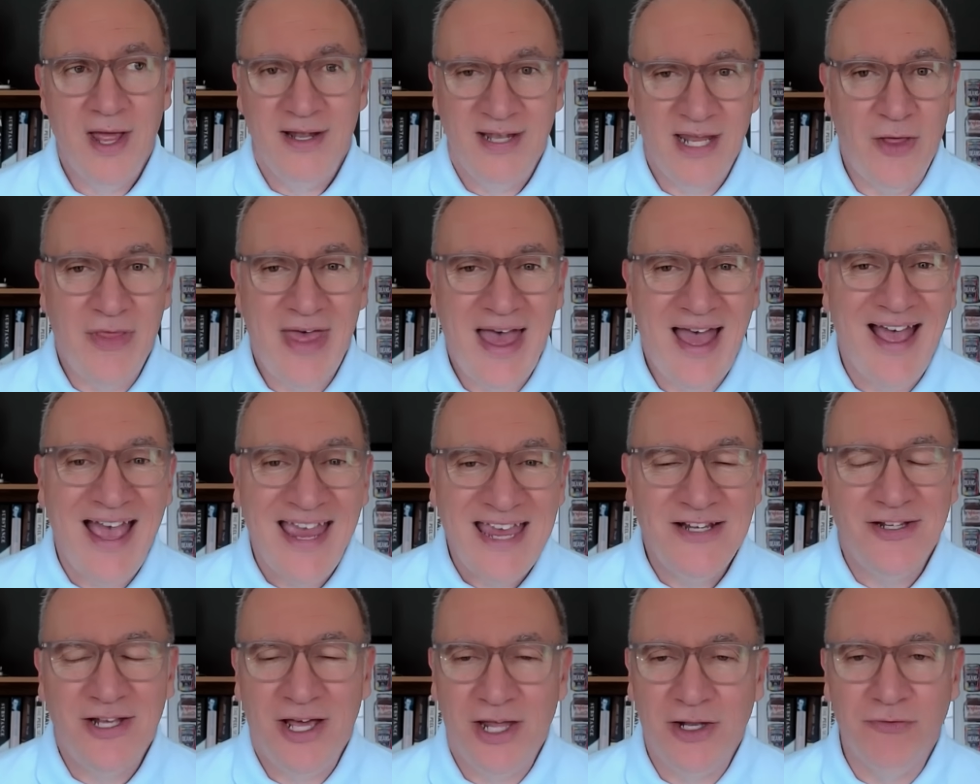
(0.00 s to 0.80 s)
Now that
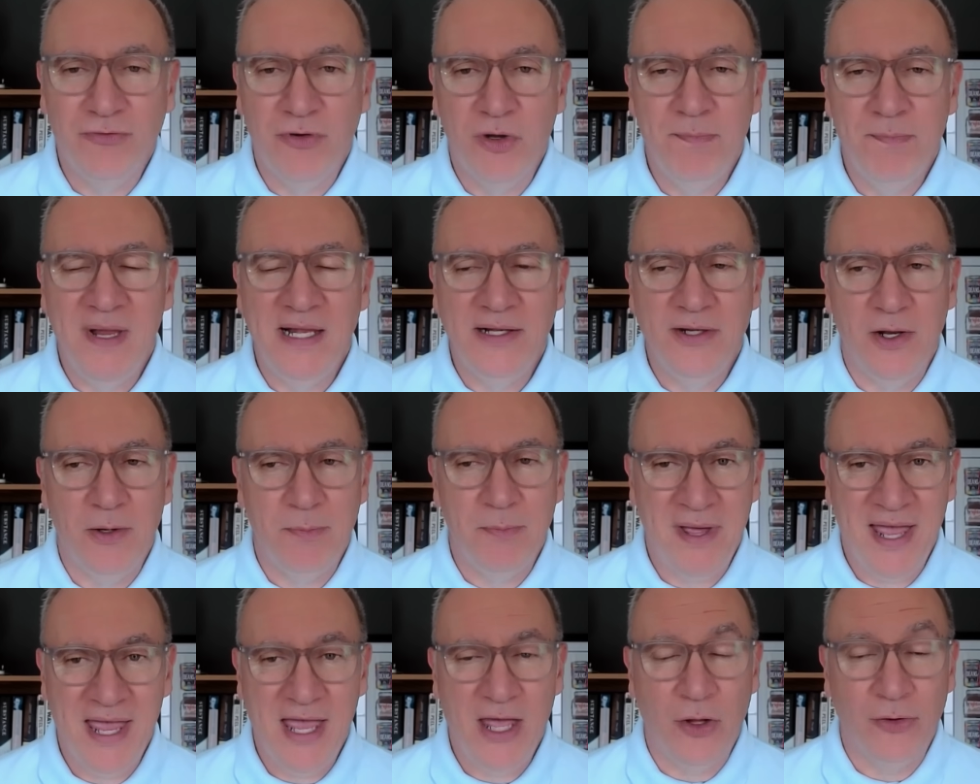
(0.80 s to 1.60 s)
eight hundred
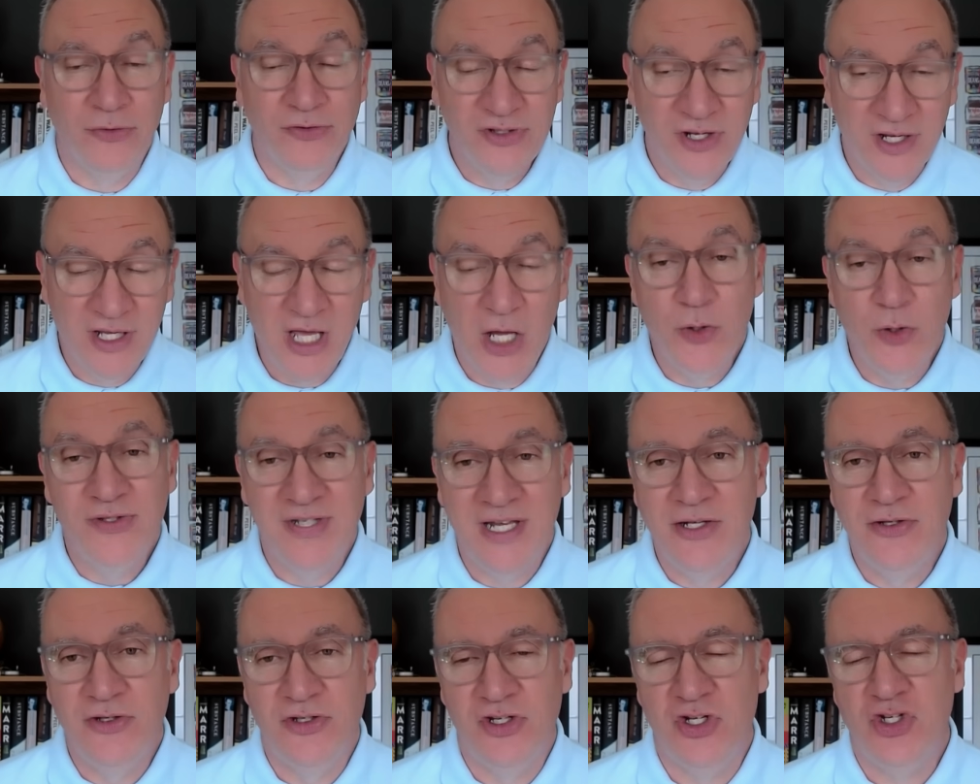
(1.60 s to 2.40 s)
million pounds goes
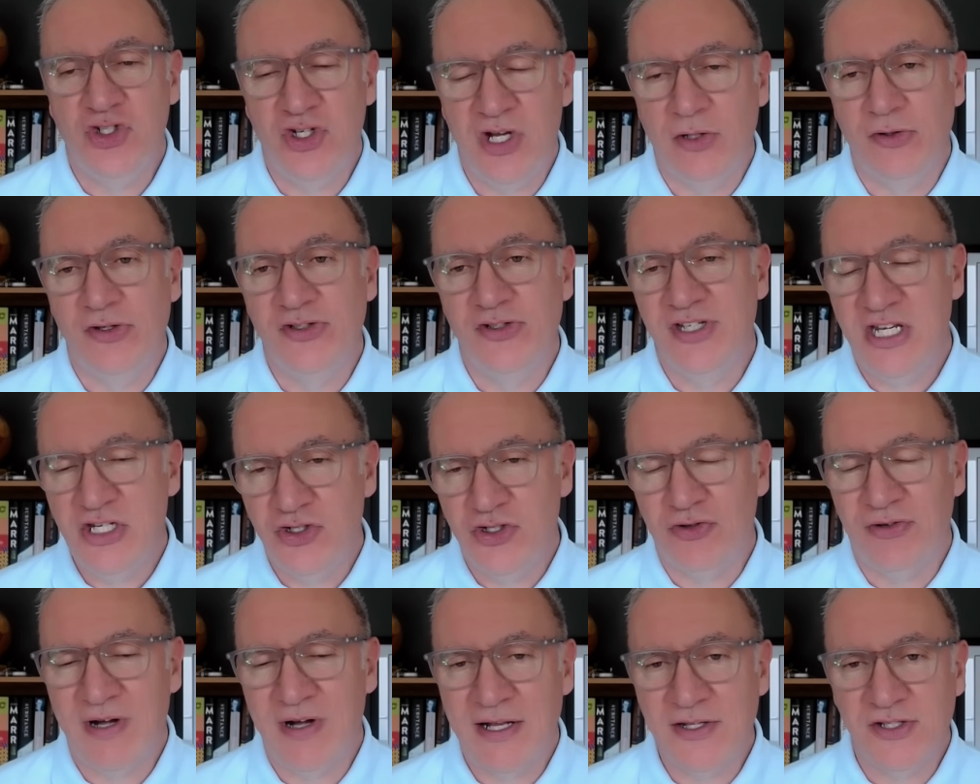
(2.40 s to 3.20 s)
into
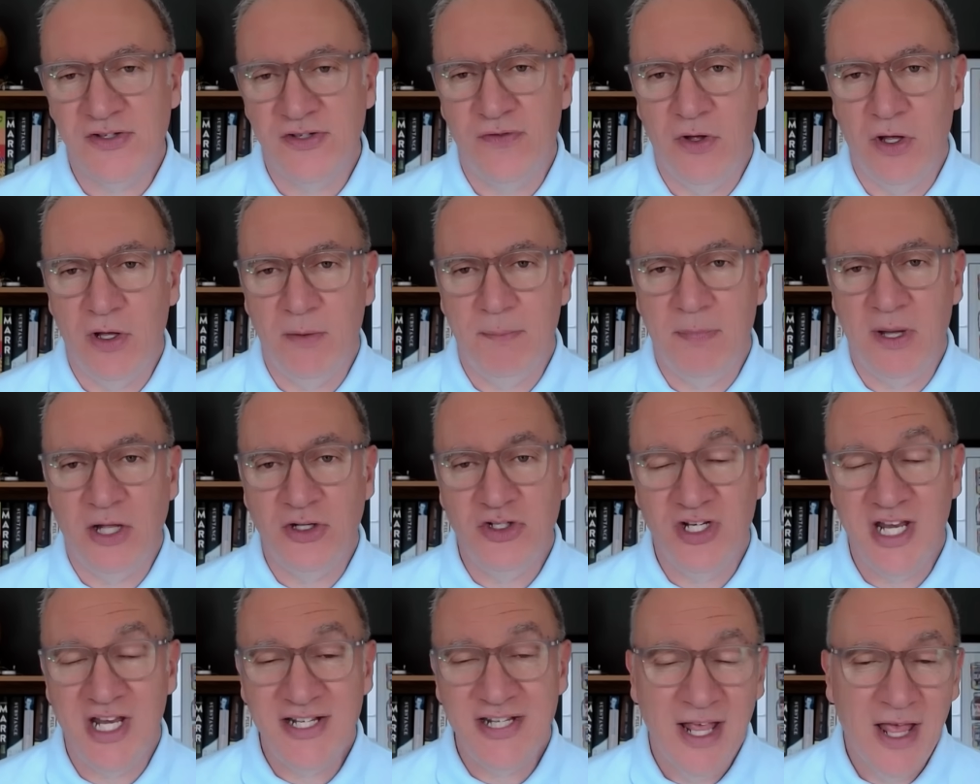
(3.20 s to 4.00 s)
Chelsea's transfer
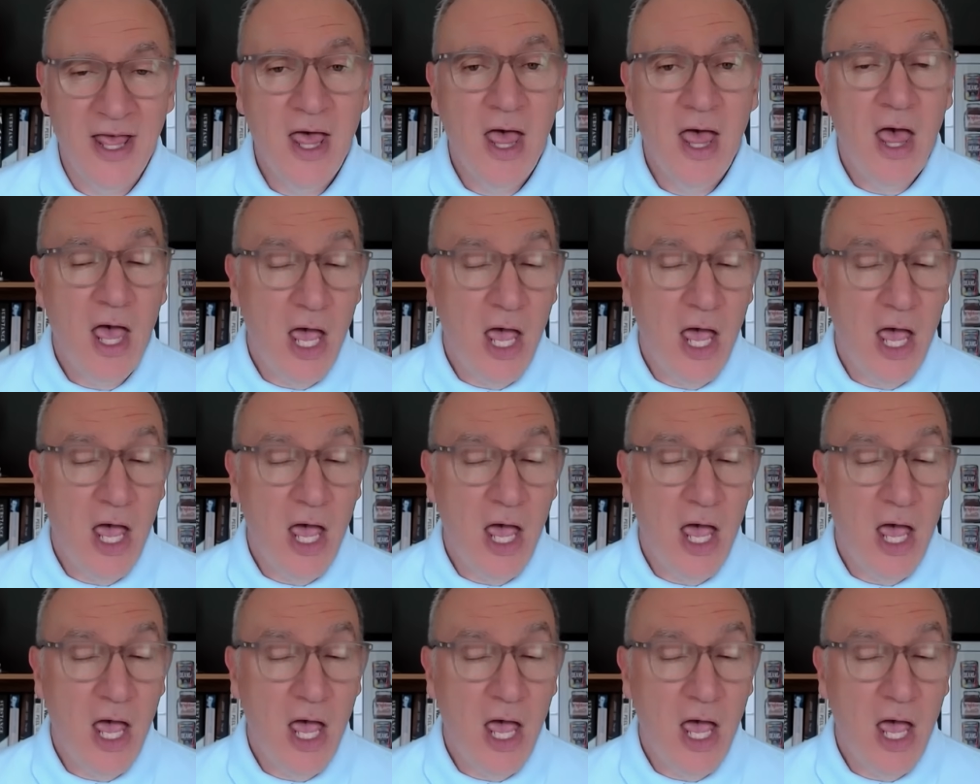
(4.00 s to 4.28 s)
budget,